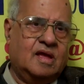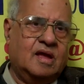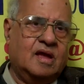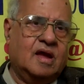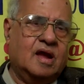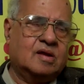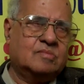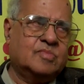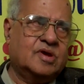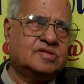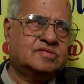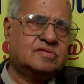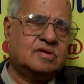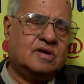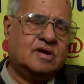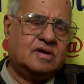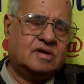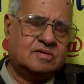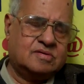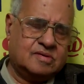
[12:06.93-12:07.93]
And my
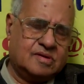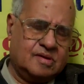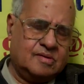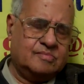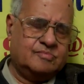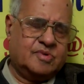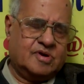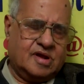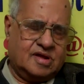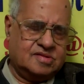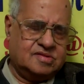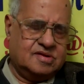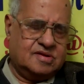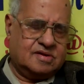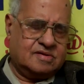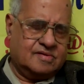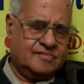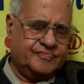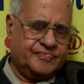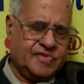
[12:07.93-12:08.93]
third
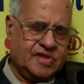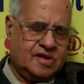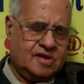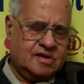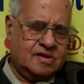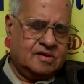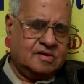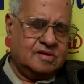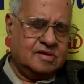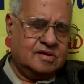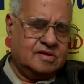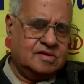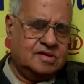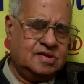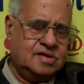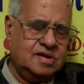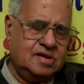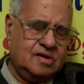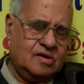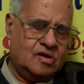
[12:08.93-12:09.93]
brother,
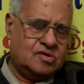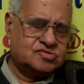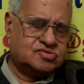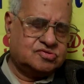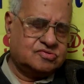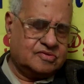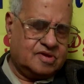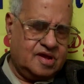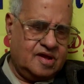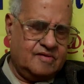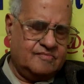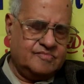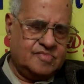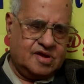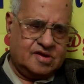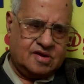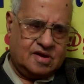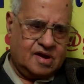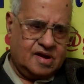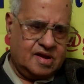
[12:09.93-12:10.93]
he also came
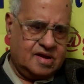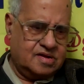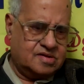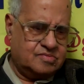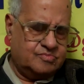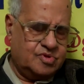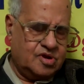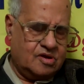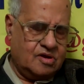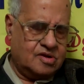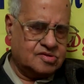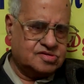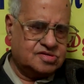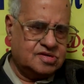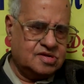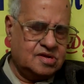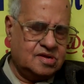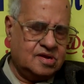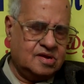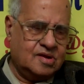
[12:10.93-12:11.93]
very late because
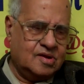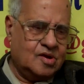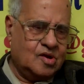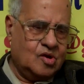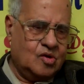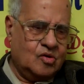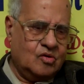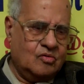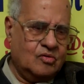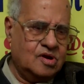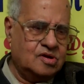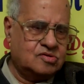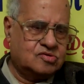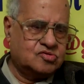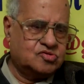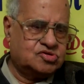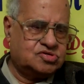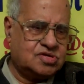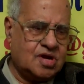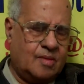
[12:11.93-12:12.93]
he went
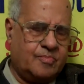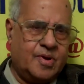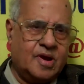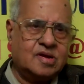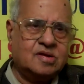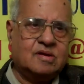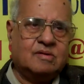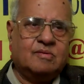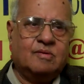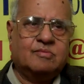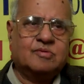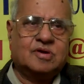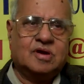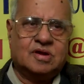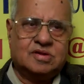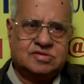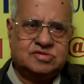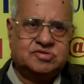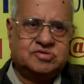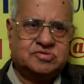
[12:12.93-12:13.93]
to Chapai
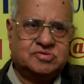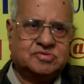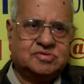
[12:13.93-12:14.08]
Nawabganj.